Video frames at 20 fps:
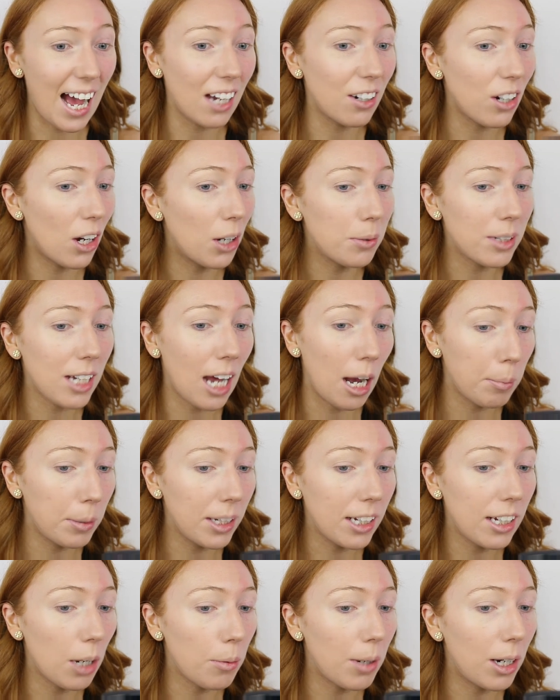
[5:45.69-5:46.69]
and I would
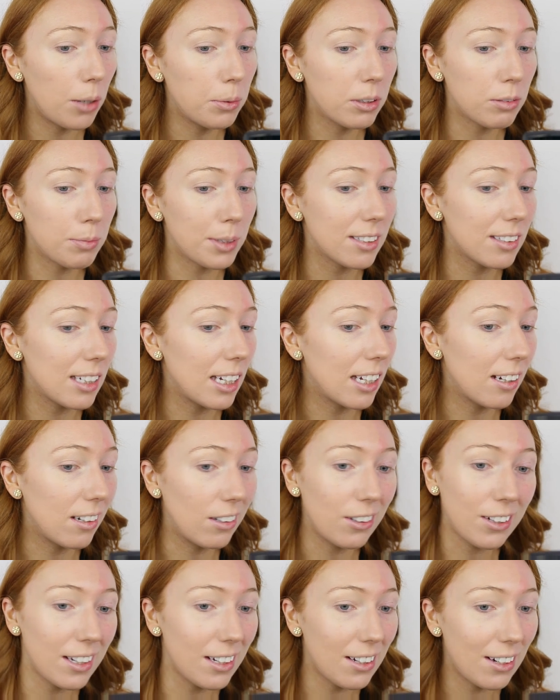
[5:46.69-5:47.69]
happily go out with my skin
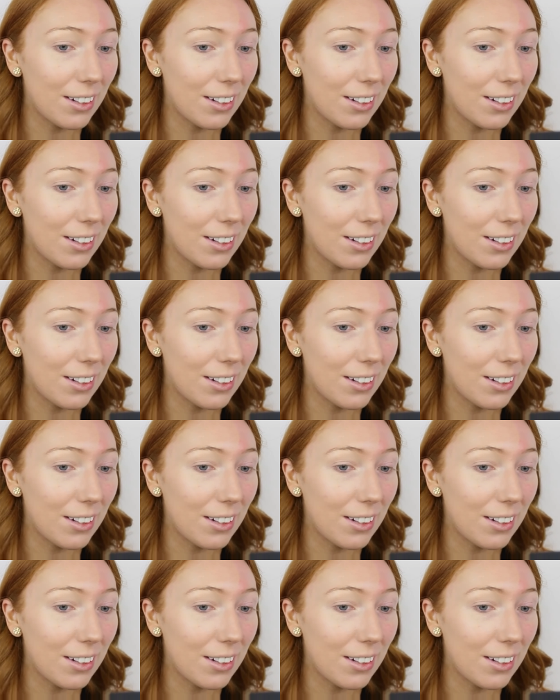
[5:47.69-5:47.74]
looking